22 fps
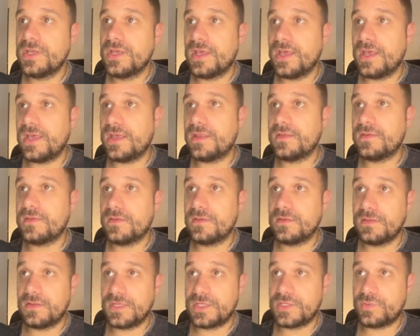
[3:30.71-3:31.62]
and
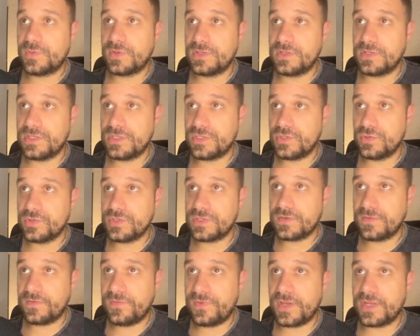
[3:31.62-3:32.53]
this one is
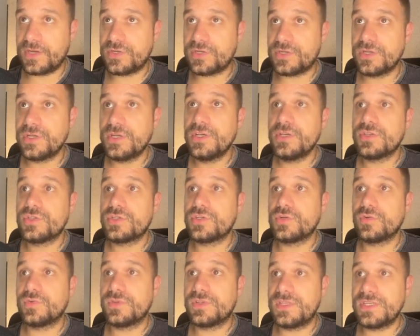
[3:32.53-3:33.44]
using fetch,
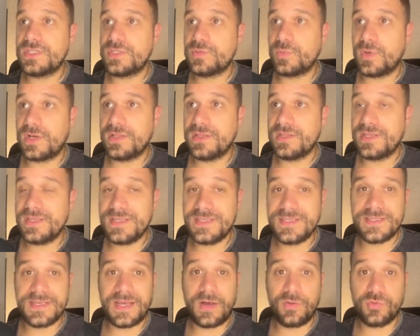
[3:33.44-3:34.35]
so this one
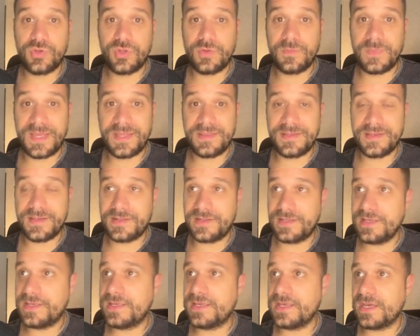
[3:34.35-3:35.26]
is
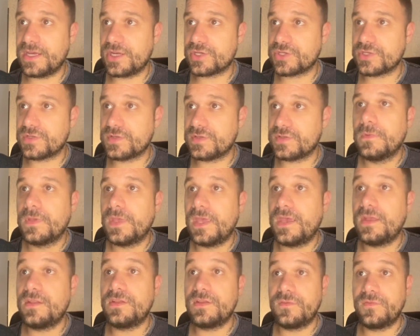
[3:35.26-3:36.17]
automatically cached.
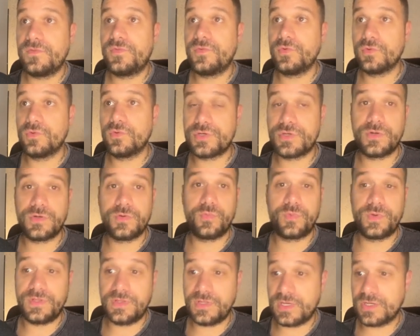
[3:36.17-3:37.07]
And in future,
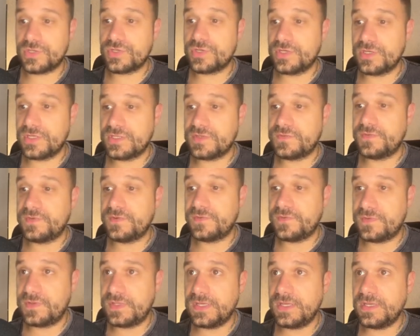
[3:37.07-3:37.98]
with Next.js
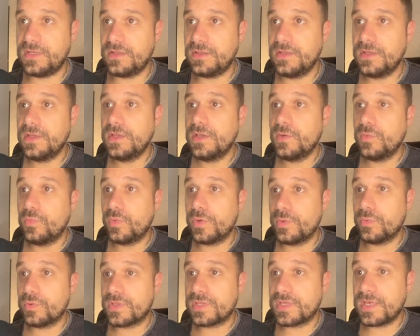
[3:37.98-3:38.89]
fifteen, we
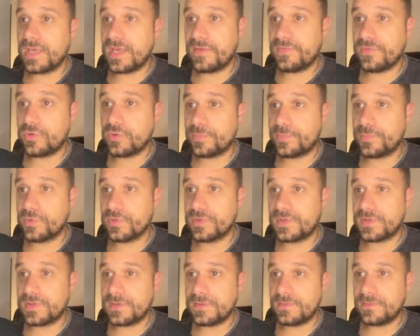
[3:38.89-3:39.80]
would have to
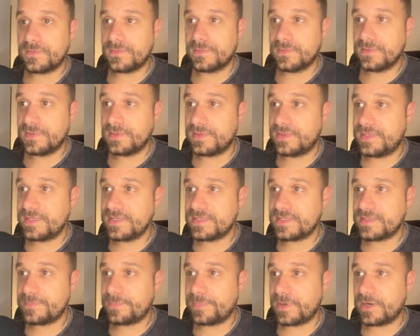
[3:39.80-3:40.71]
put
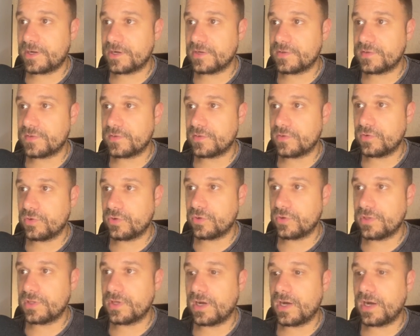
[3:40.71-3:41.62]
this part
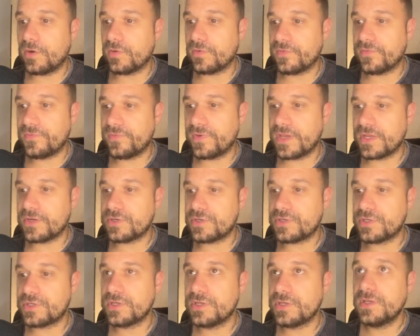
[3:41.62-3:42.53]
on our
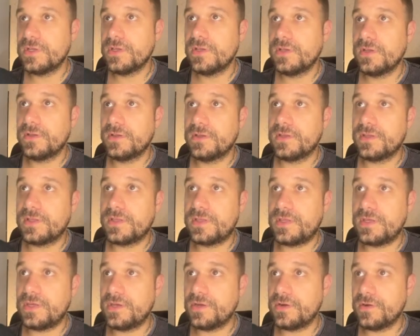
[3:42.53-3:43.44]
fetch
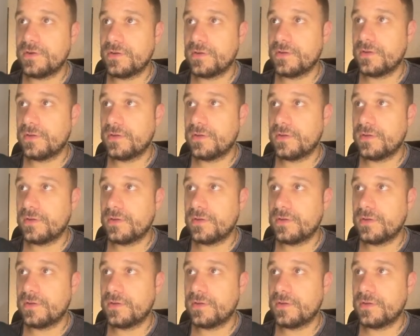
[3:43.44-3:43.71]
here,